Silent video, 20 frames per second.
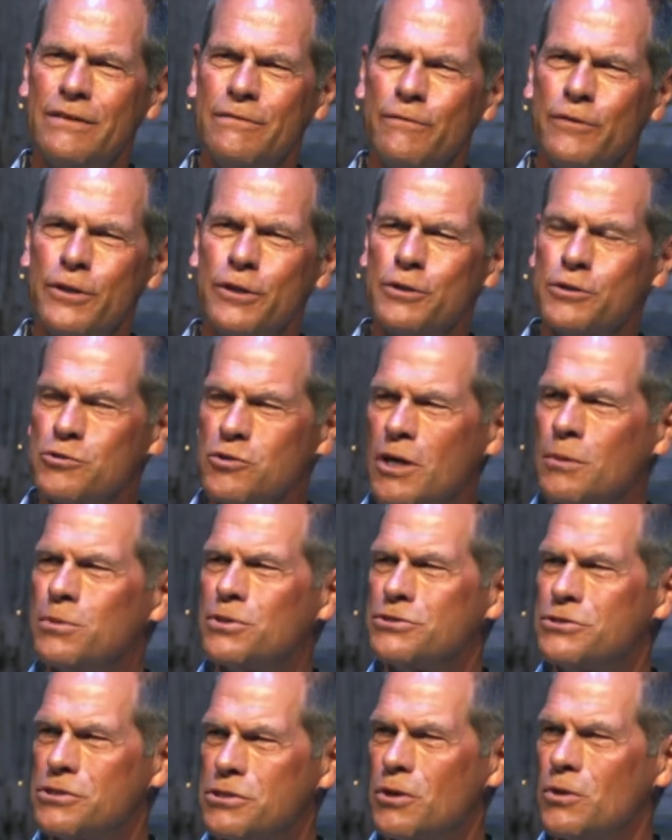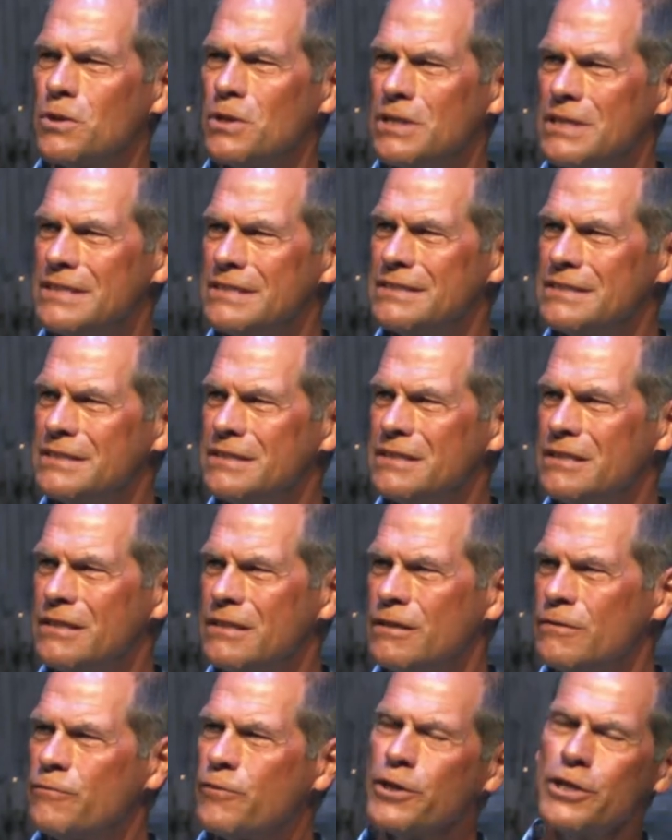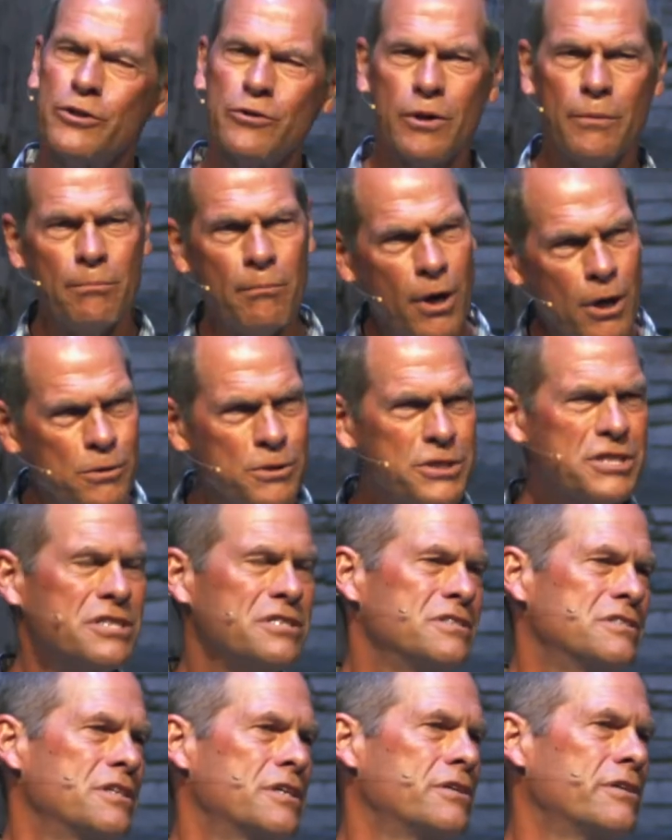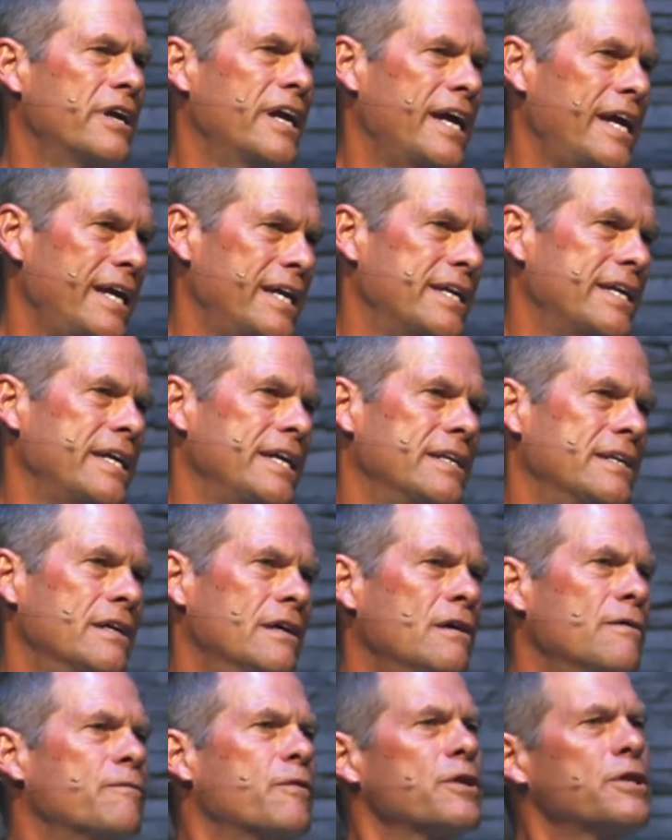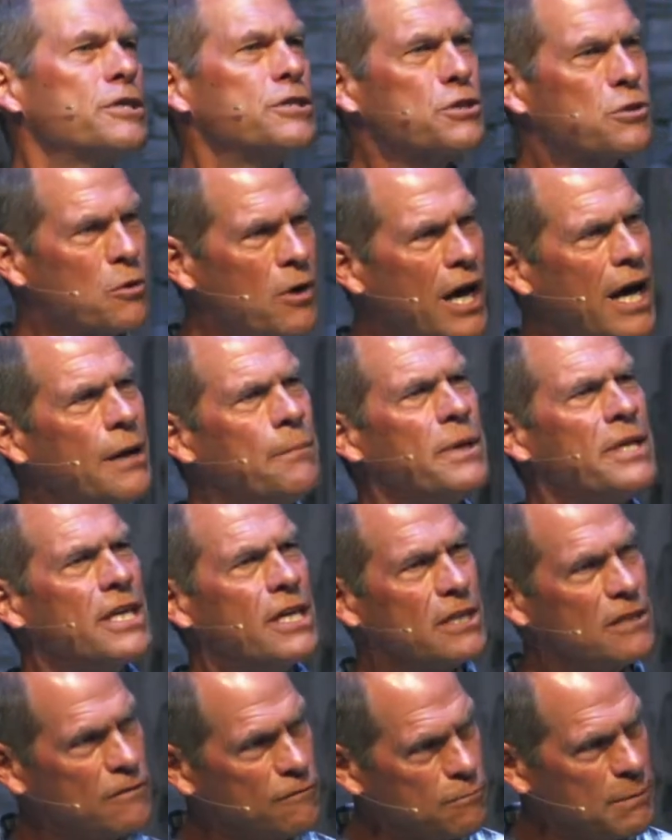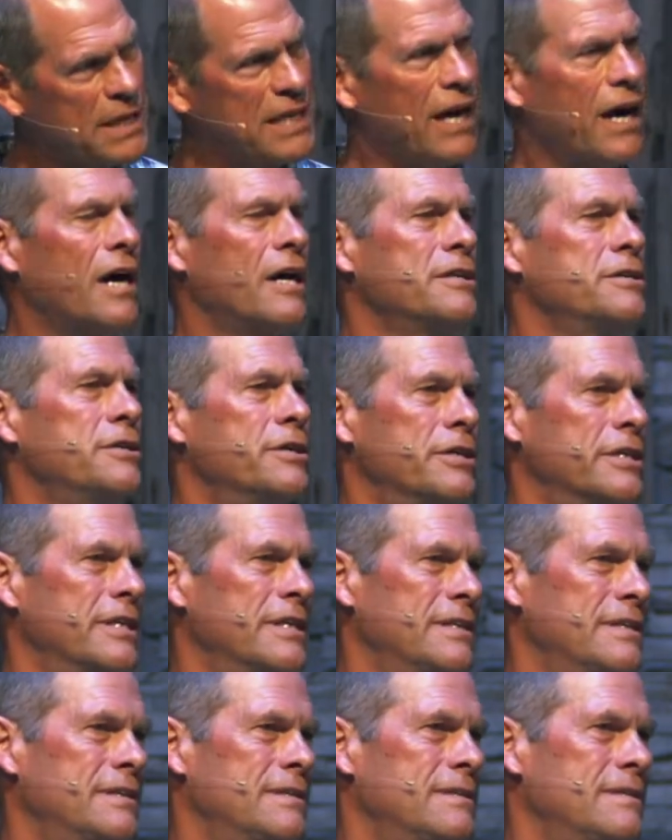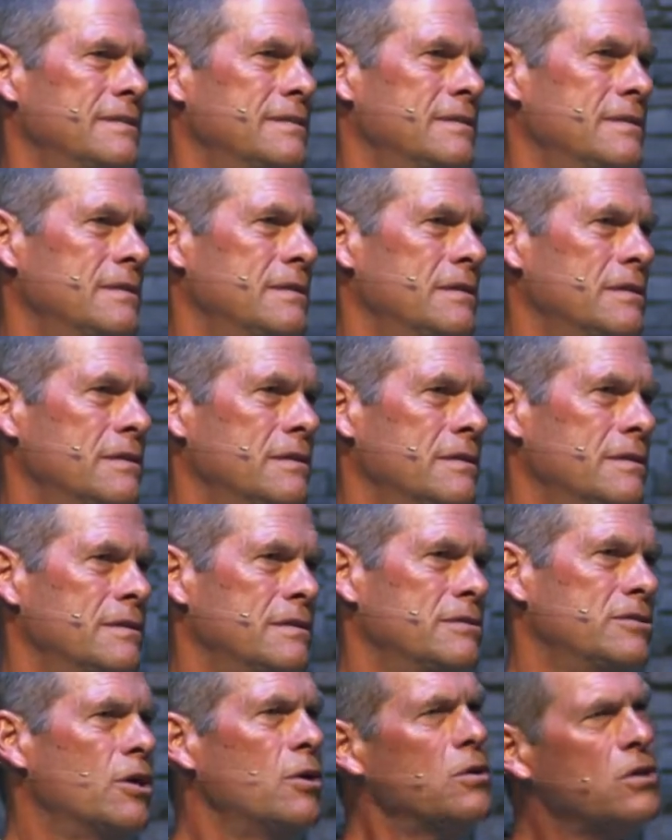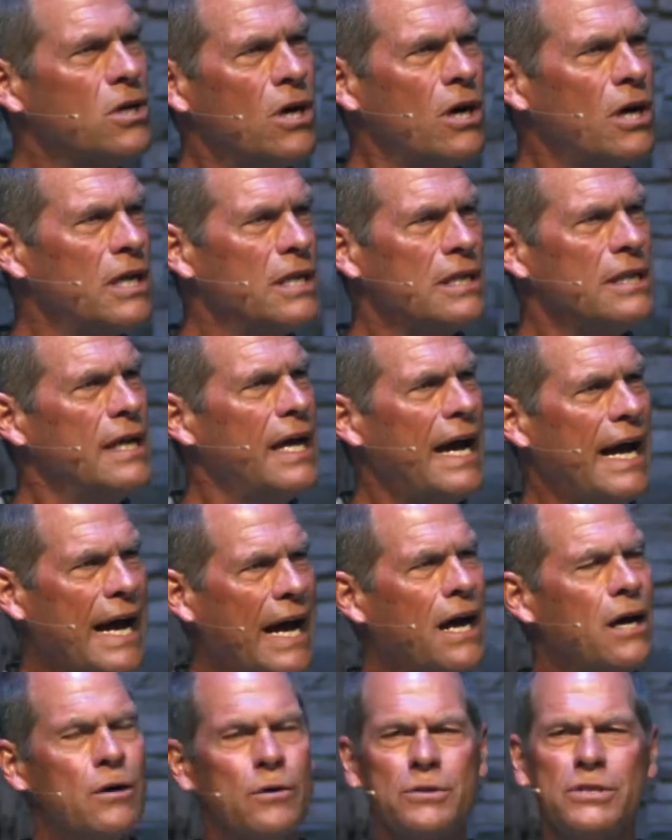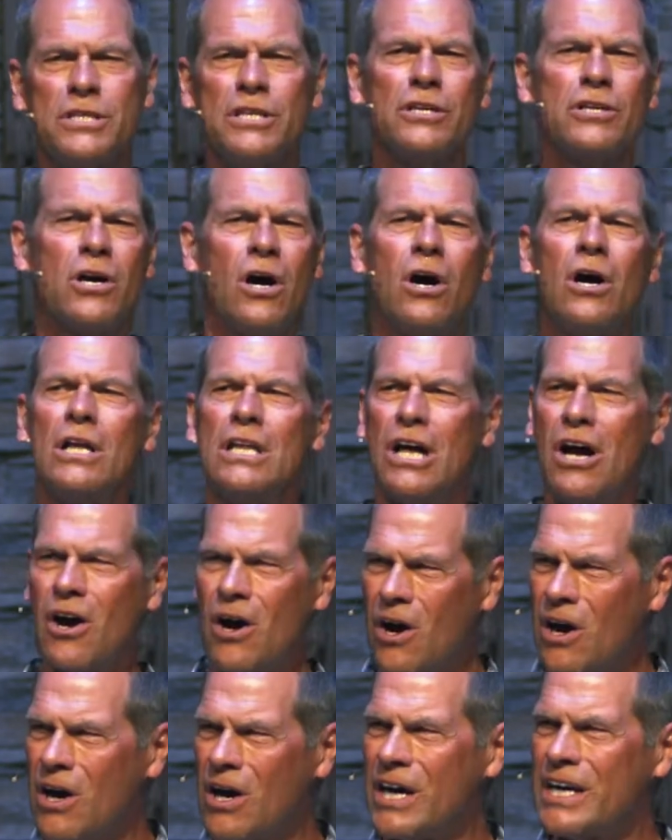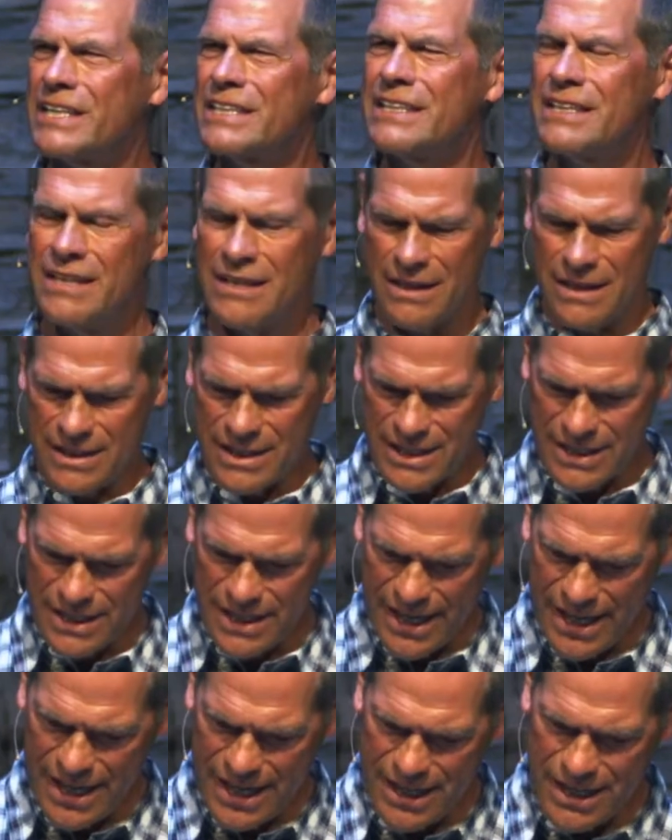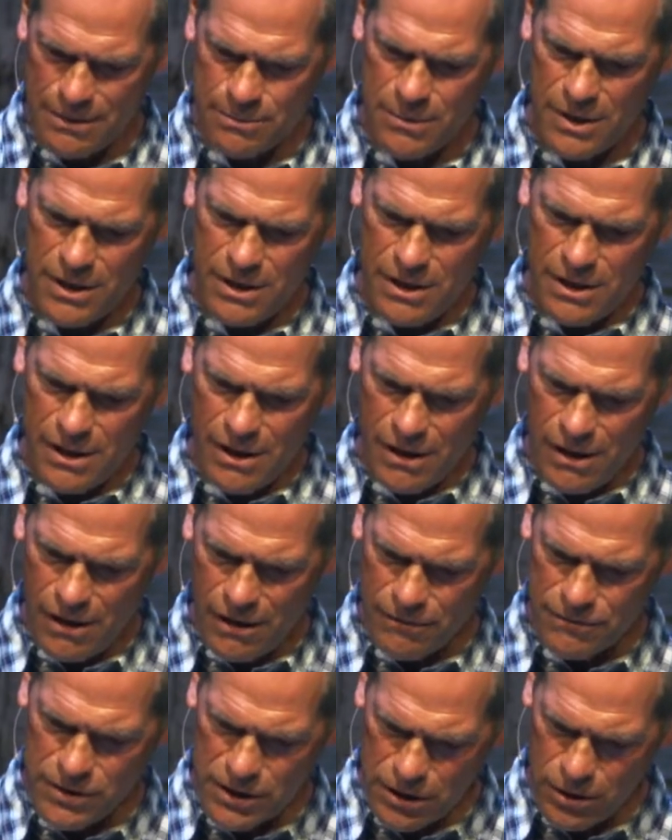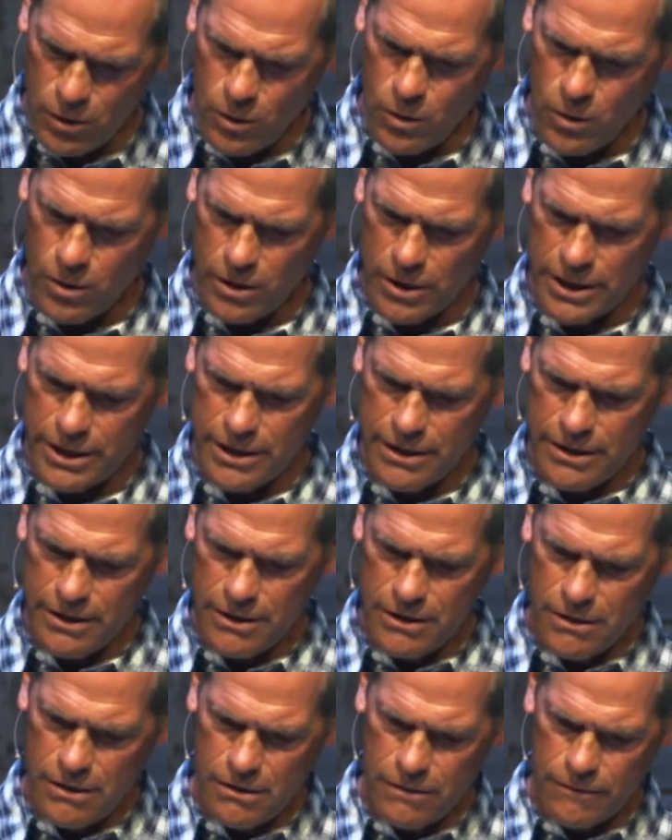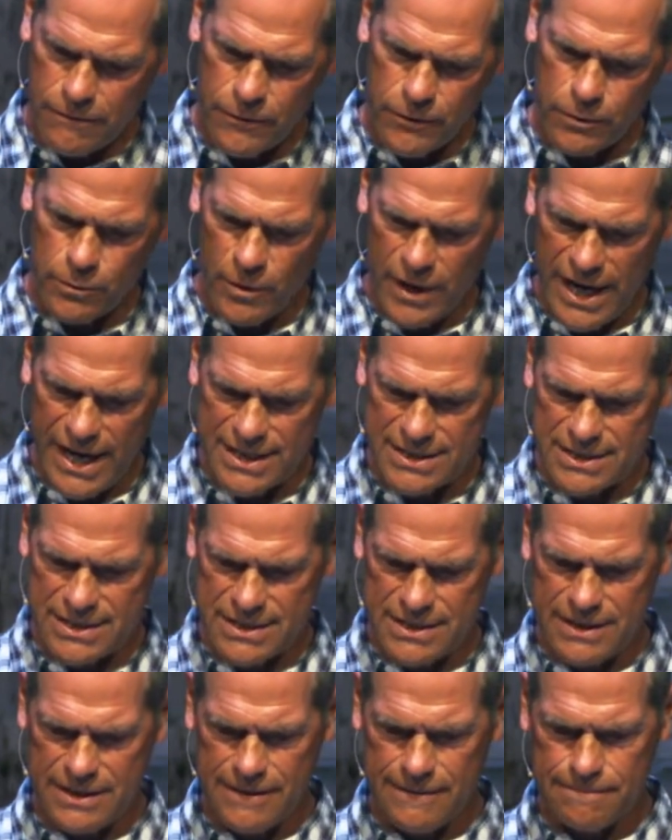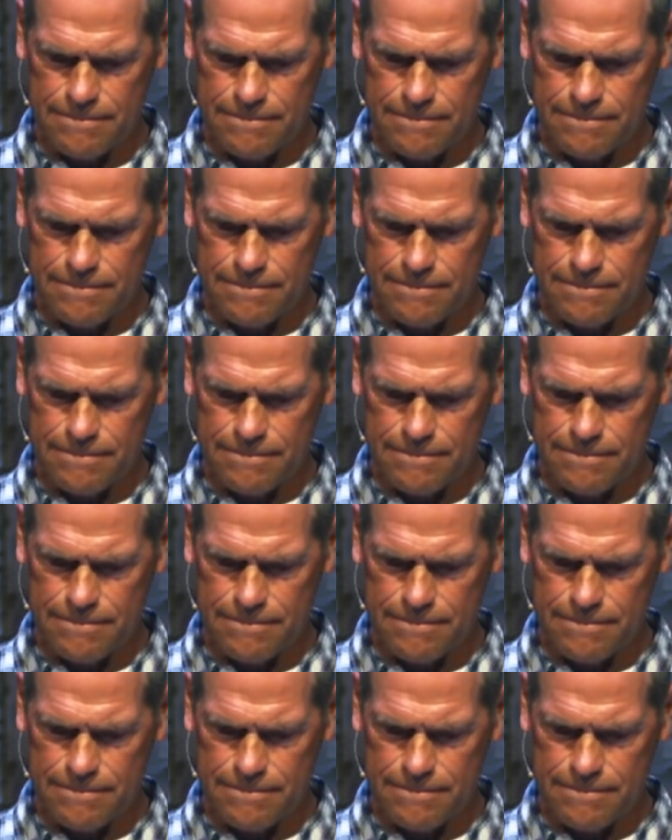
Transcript: for your troubled soul, for your emotions that are aching, for the trauma that you've been under. Don't call out, call on the name of the Lord for rest.